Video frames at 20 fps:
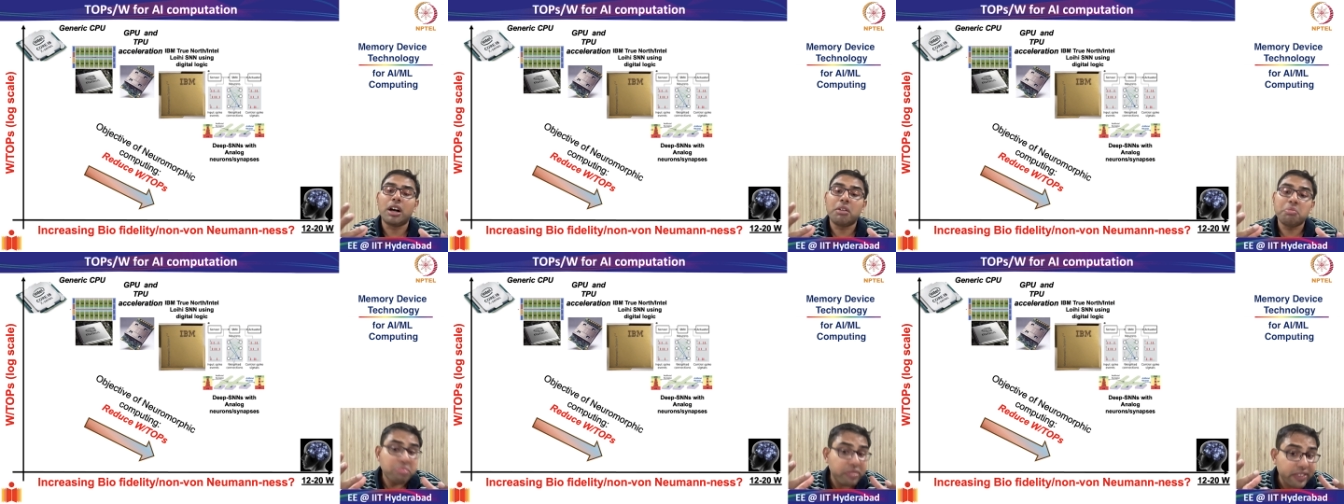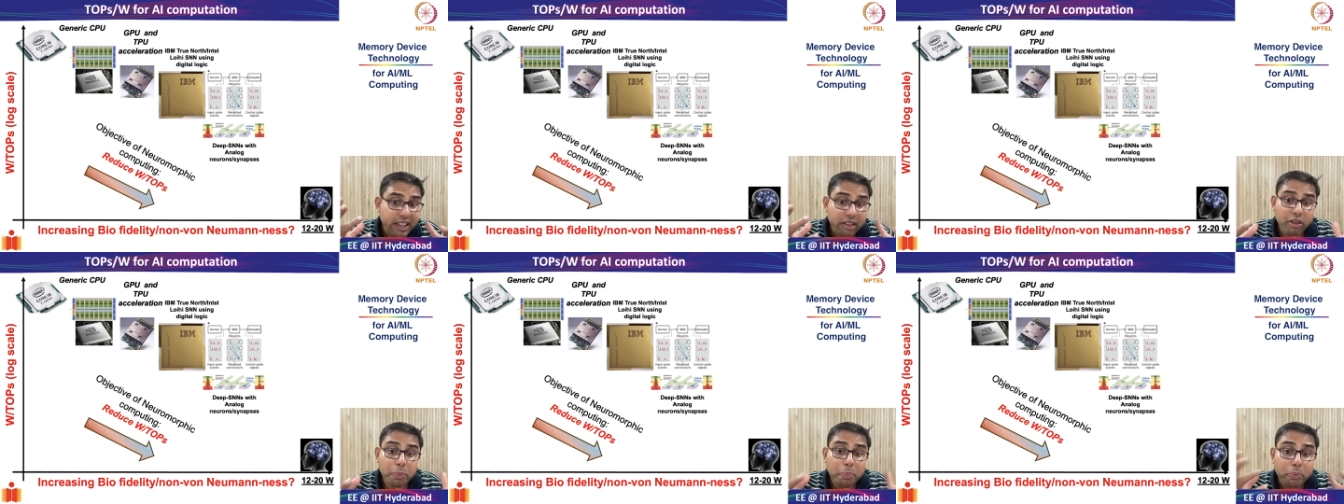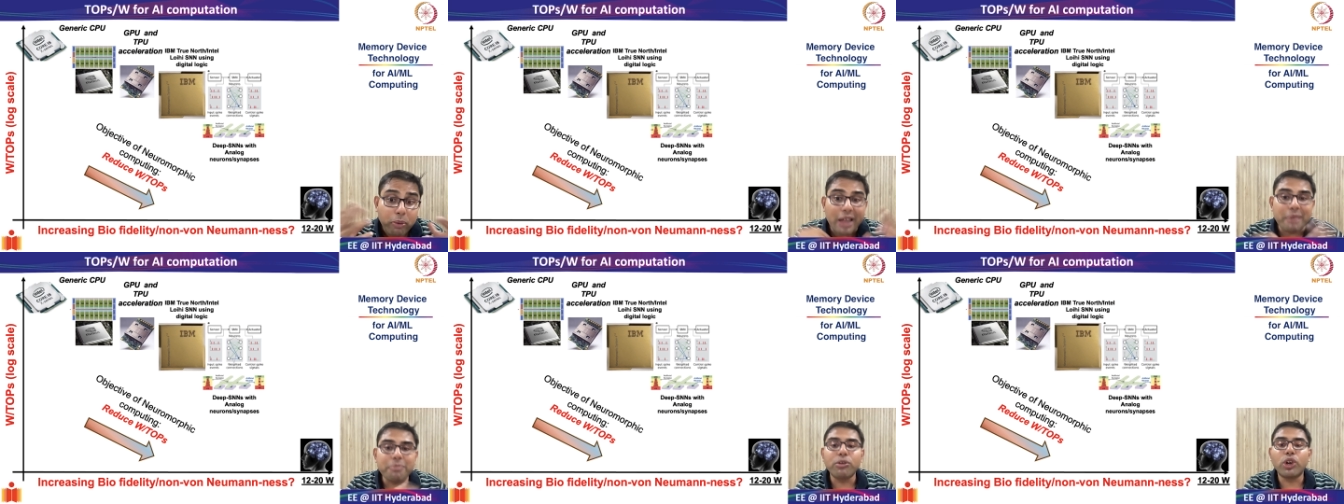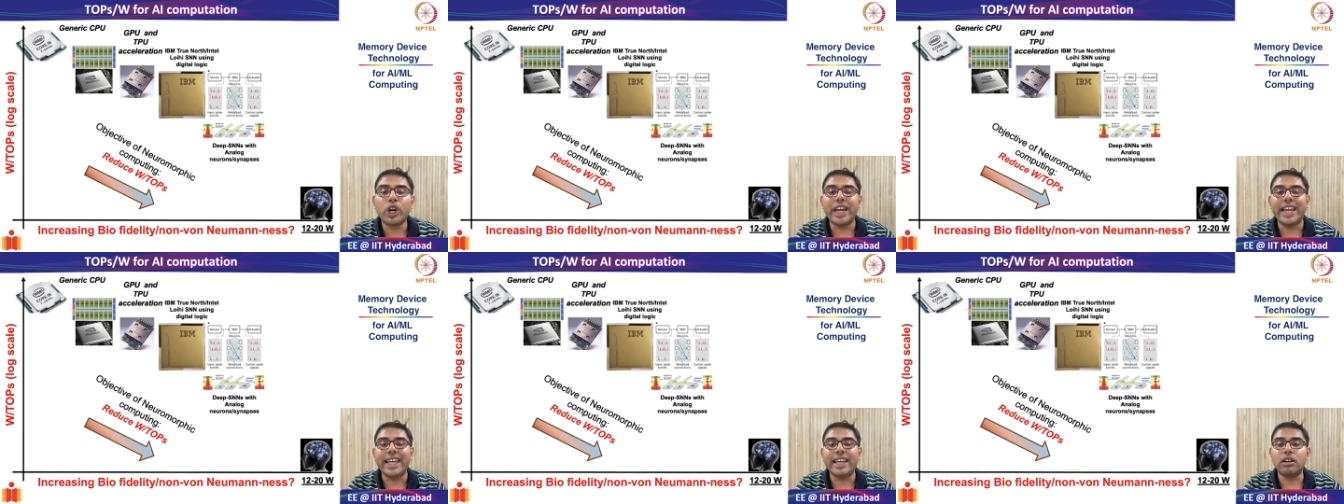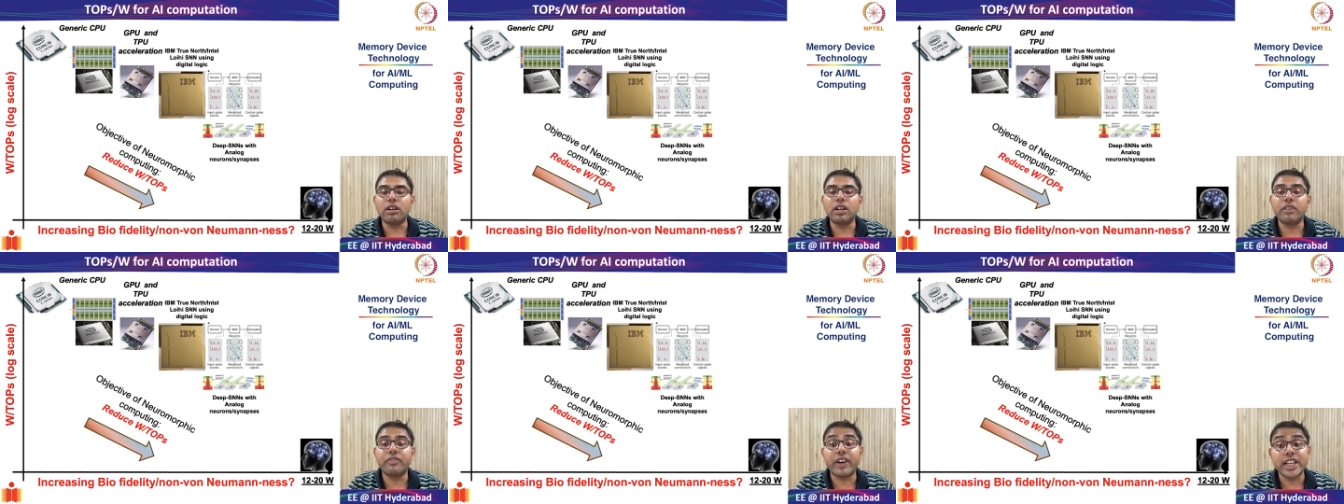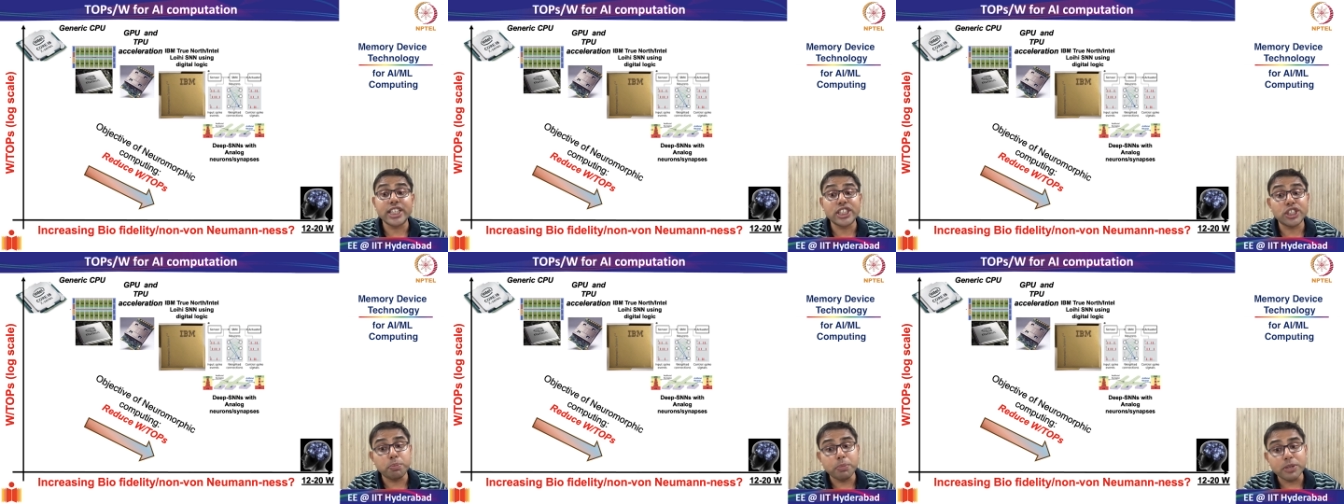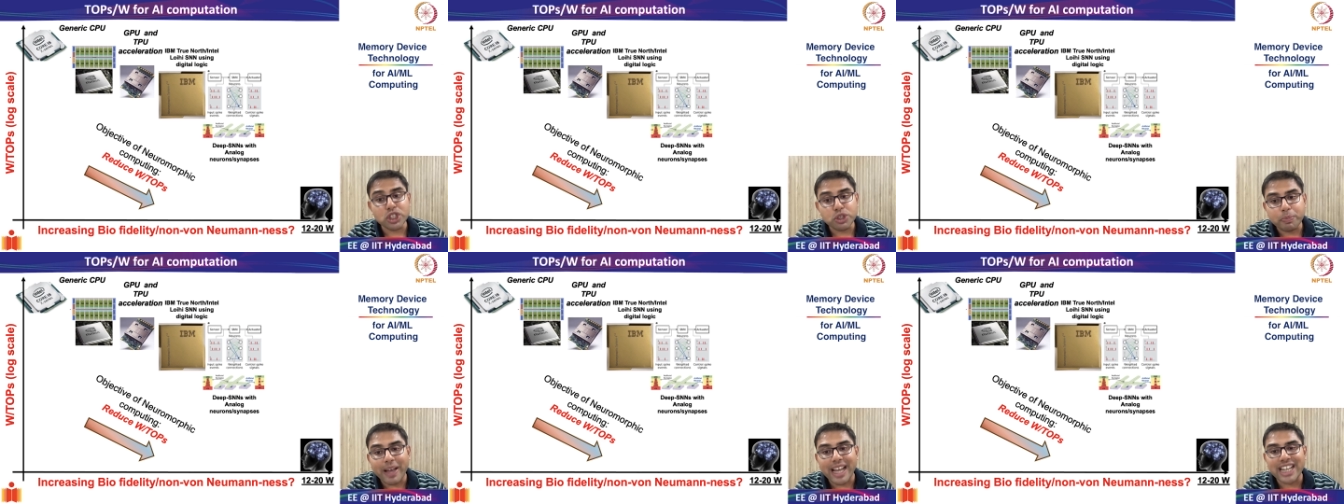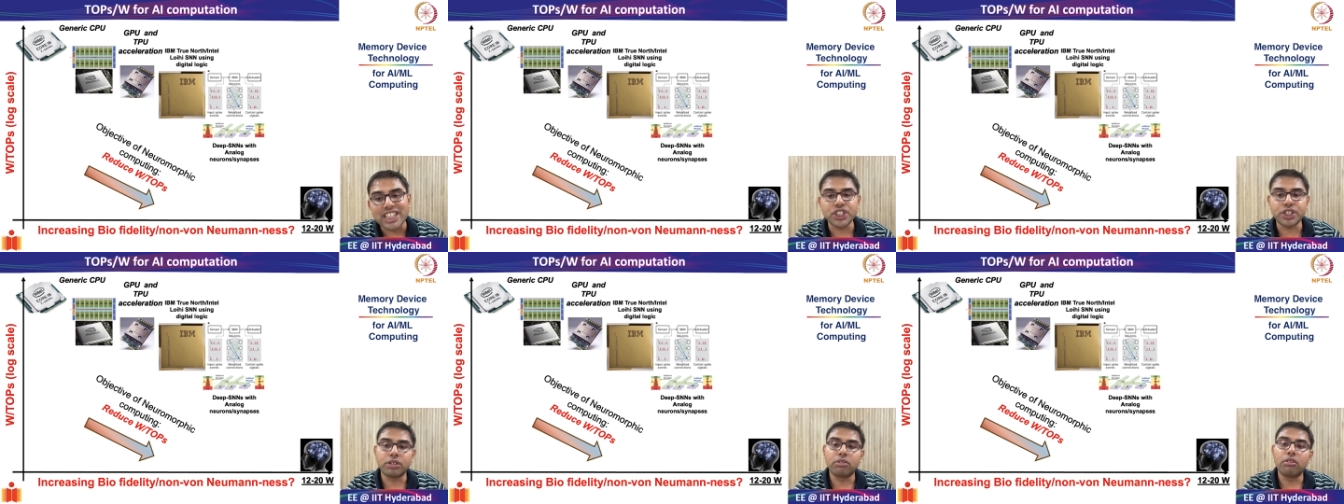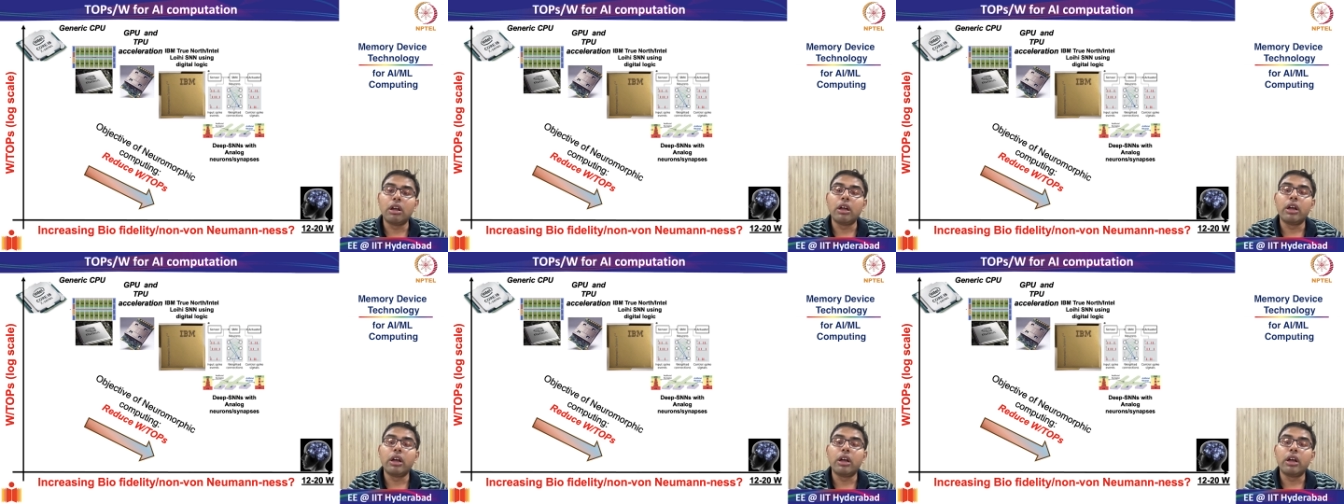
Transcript: They were primarily device mismatch